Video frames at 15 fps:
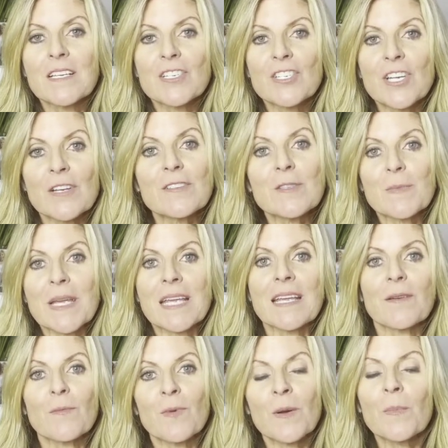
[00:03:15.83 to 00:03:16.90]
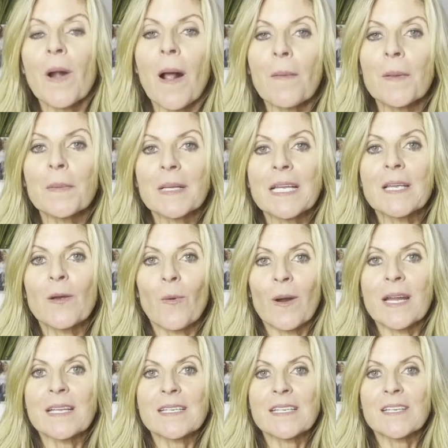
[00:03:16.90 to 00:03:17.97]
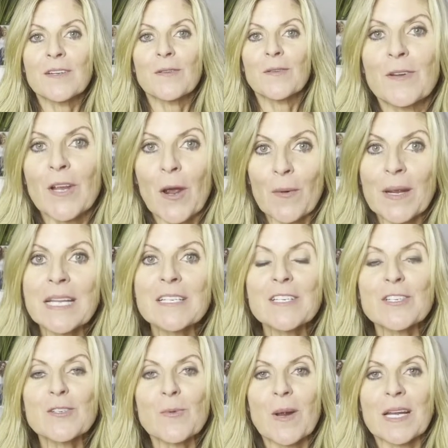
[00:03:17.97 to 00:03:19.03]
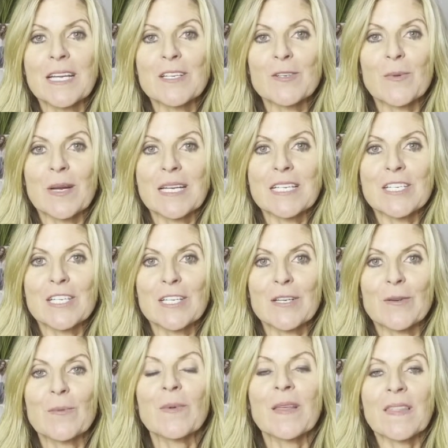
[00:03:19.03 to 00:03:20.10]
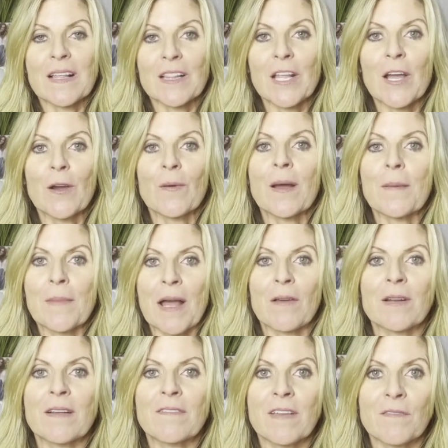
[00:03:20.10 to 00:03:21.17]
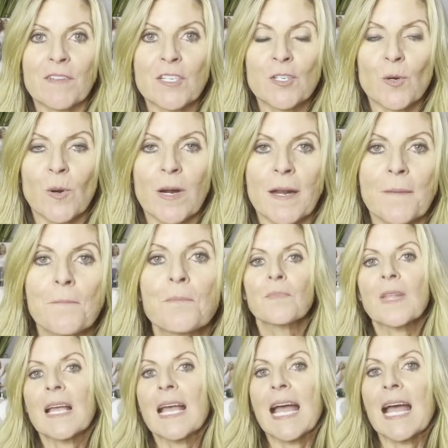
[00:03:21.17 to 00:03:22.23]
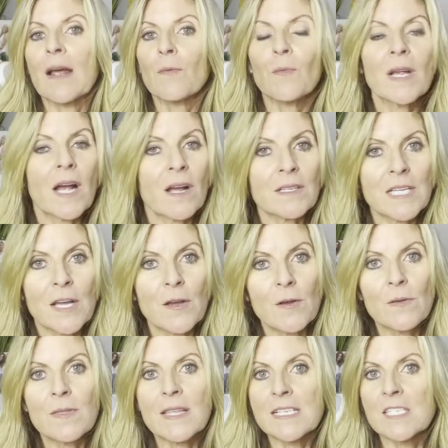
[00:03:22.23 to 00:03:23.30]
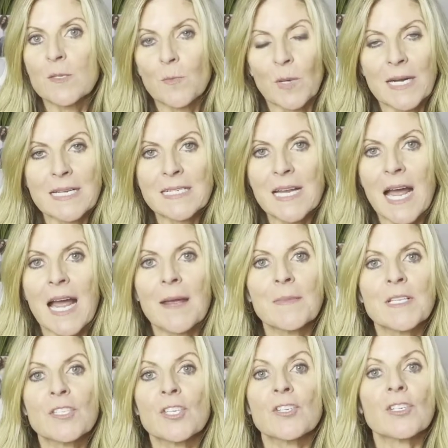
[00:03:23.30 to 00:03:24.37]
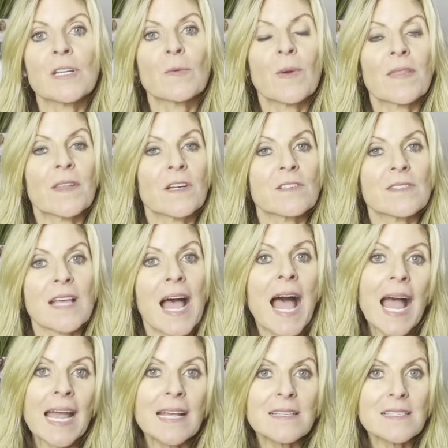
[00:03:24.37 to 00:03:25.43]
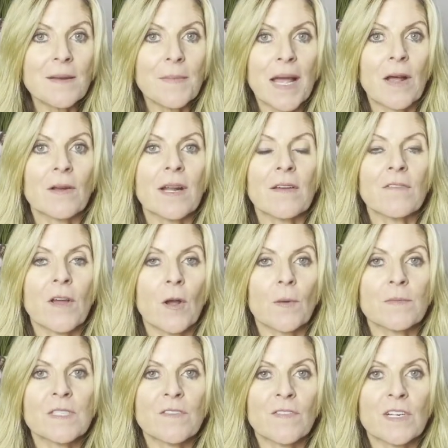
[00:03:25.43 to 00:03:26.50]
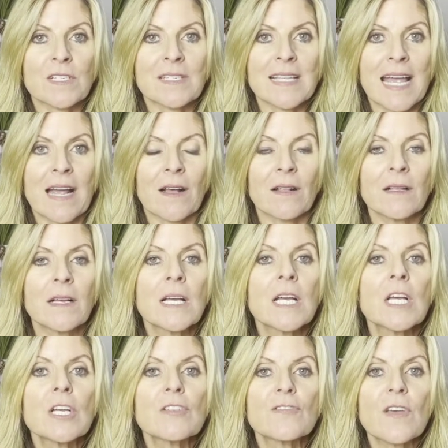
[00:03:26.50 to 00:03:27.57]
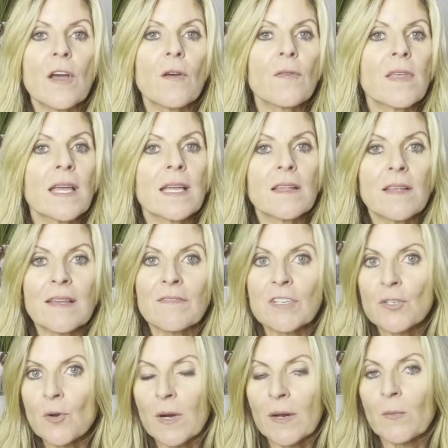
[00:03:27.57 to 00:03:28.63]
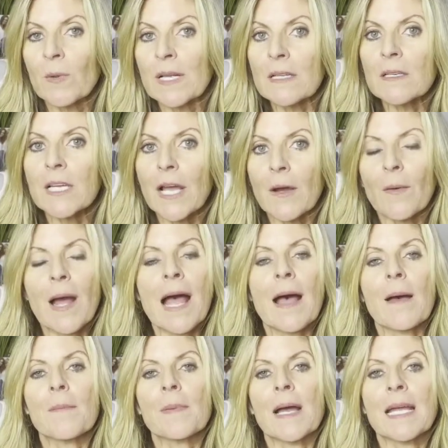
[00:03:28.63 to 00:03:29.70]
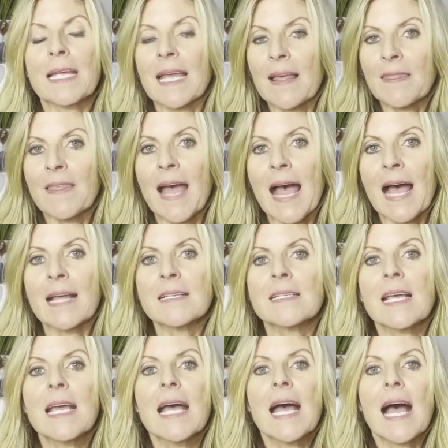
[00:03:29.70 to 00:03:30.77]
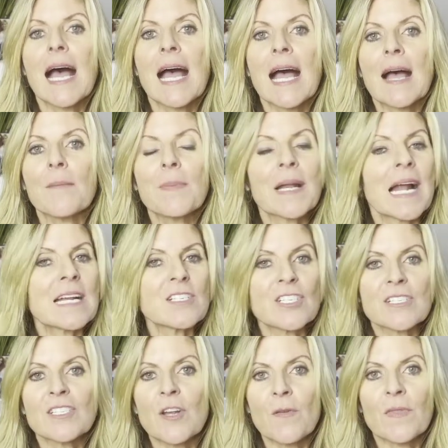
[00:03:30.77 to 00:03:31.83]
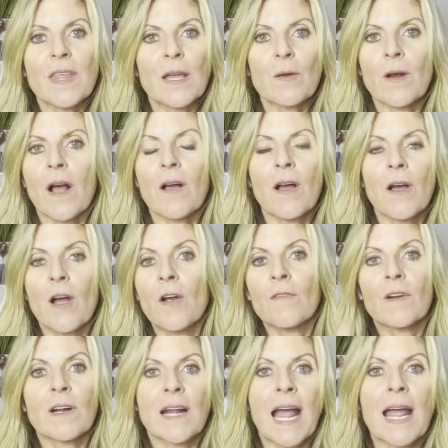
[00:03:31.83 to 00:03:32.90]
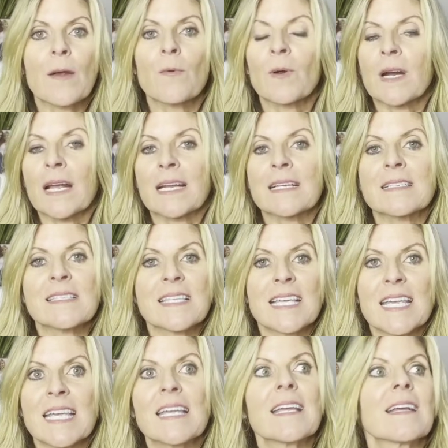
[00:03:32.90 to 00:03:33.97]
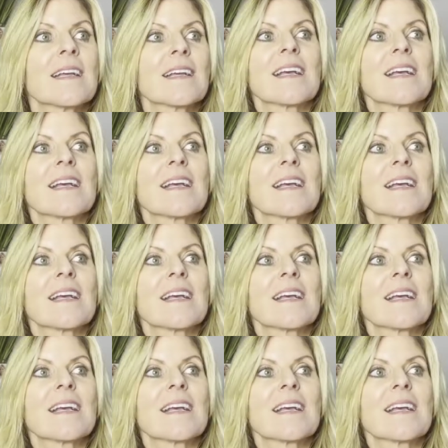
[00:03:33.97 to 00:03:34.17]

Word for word: shows me we're probably going to go into 2022 with a low amount of inventory. And we all know this springtime is usually when there's the highest amount of homes for sale. So the inventory will go up. I get that. Uh, but I just don't think overnight we're going to see